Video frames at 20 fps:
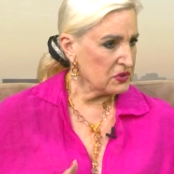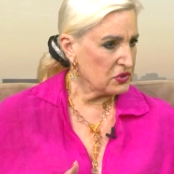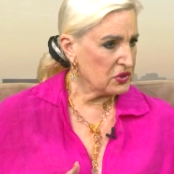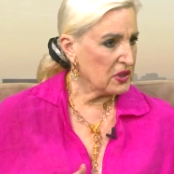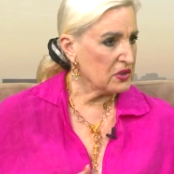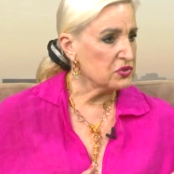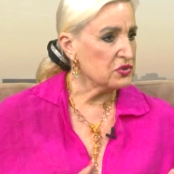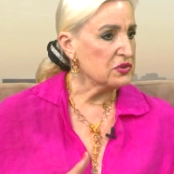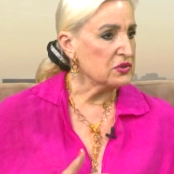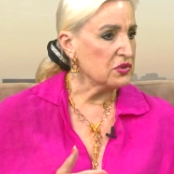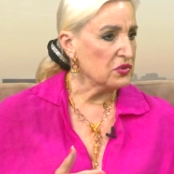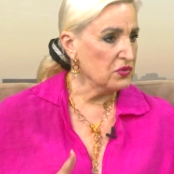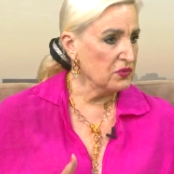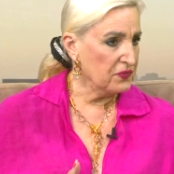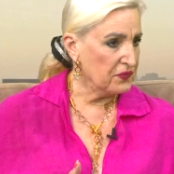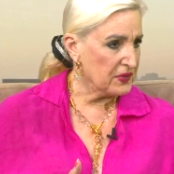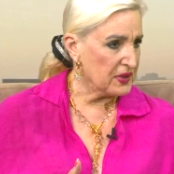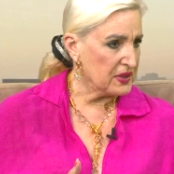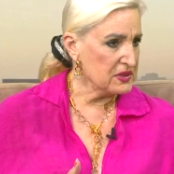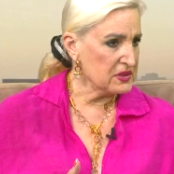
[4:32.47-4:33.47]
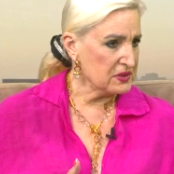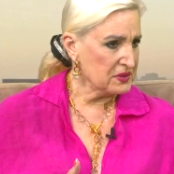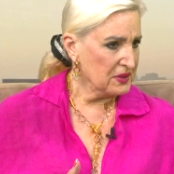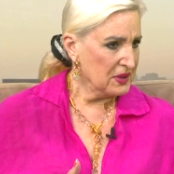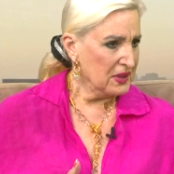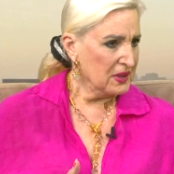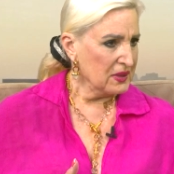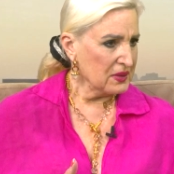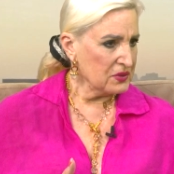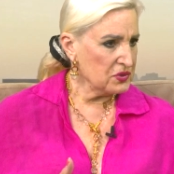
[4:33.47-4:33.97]
challenges you faced,
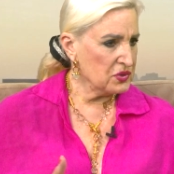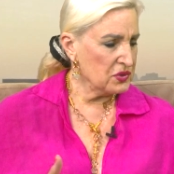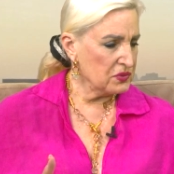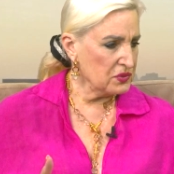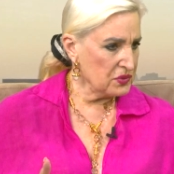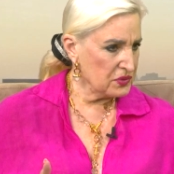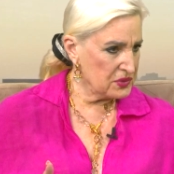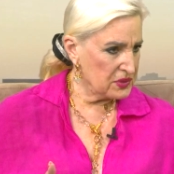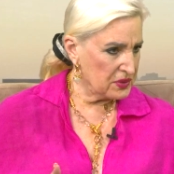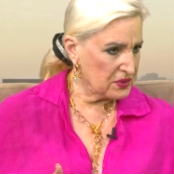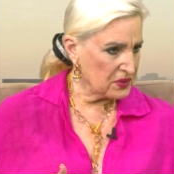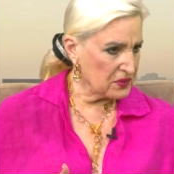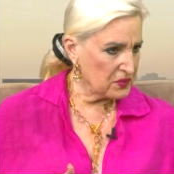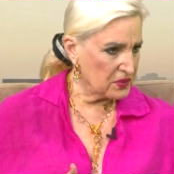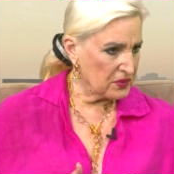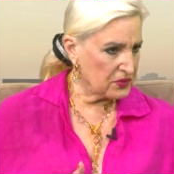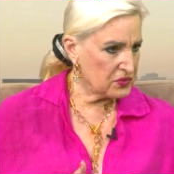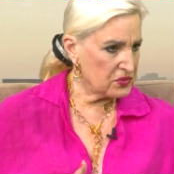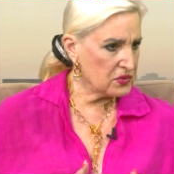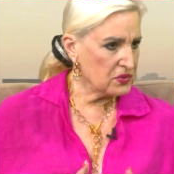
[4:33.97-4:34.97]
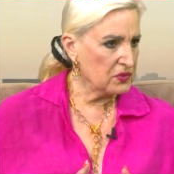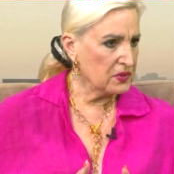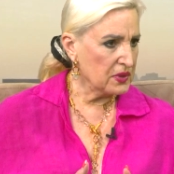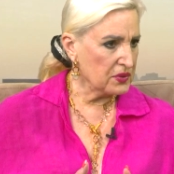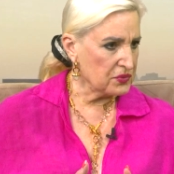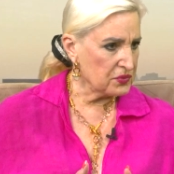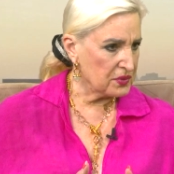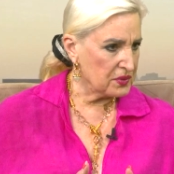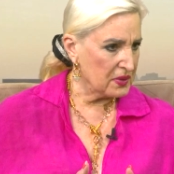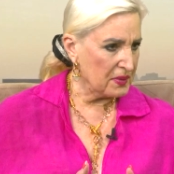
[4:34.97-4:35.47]
because you're dealing with
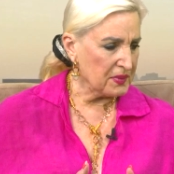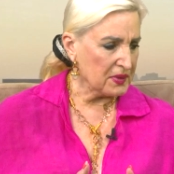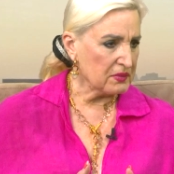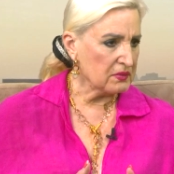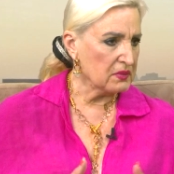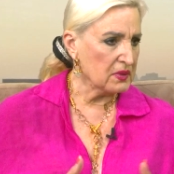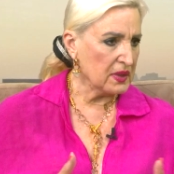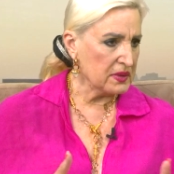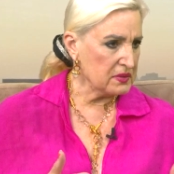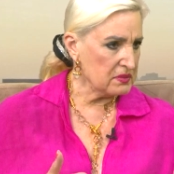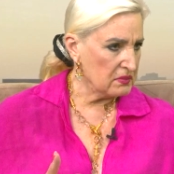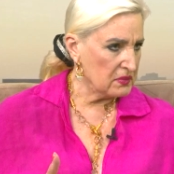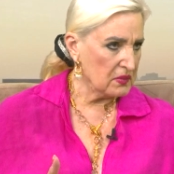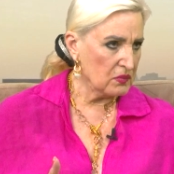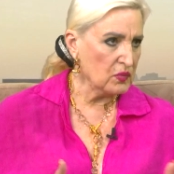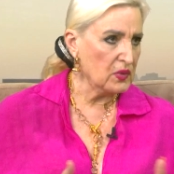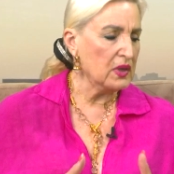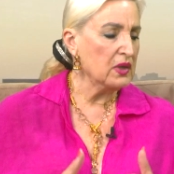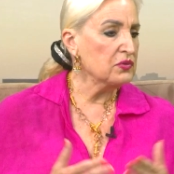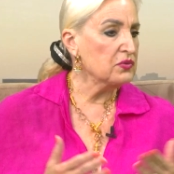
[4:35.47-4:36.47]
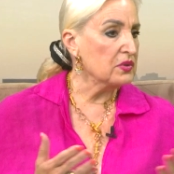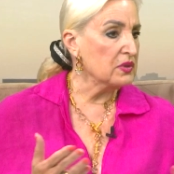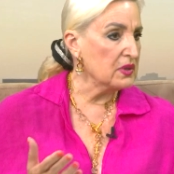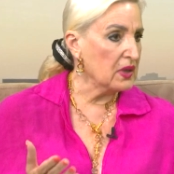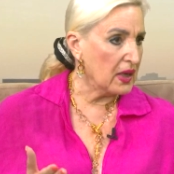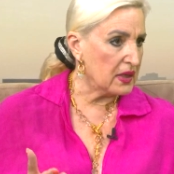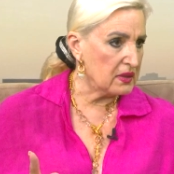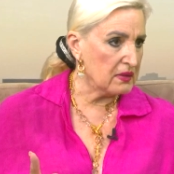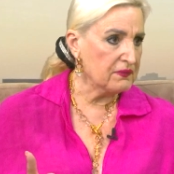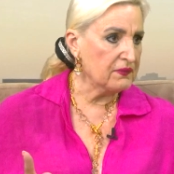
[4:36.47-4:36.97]

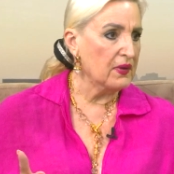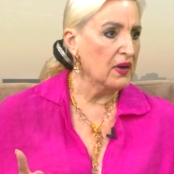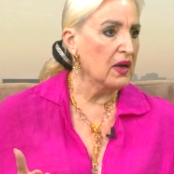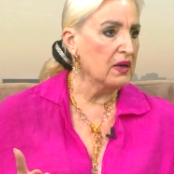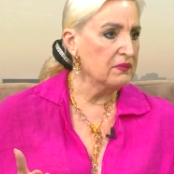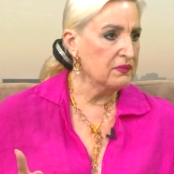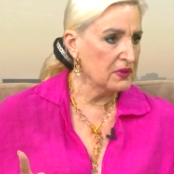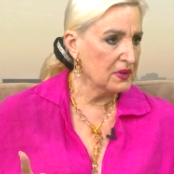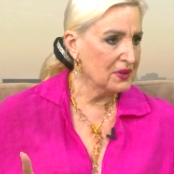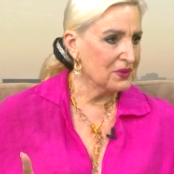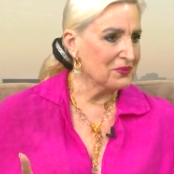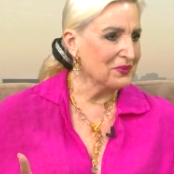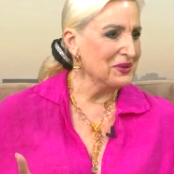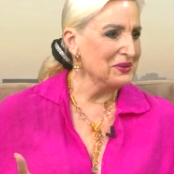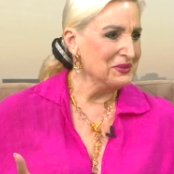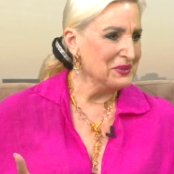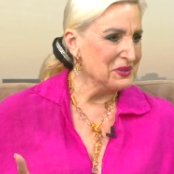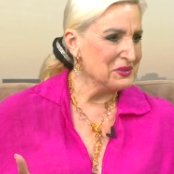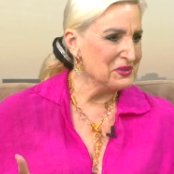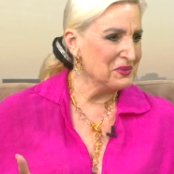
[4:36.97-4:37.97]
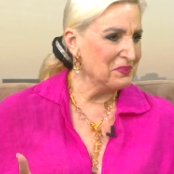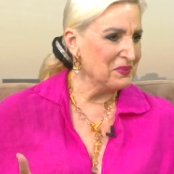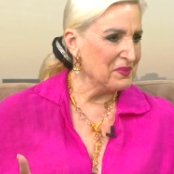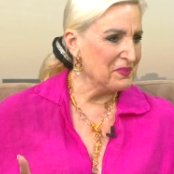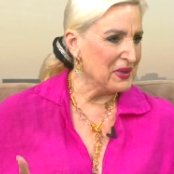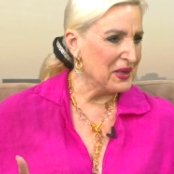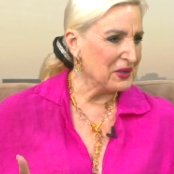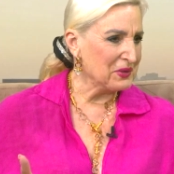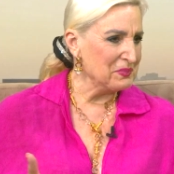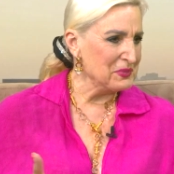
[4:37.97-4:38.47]
195
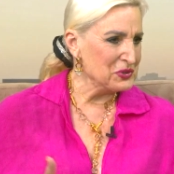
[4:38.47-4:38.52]
diplomatic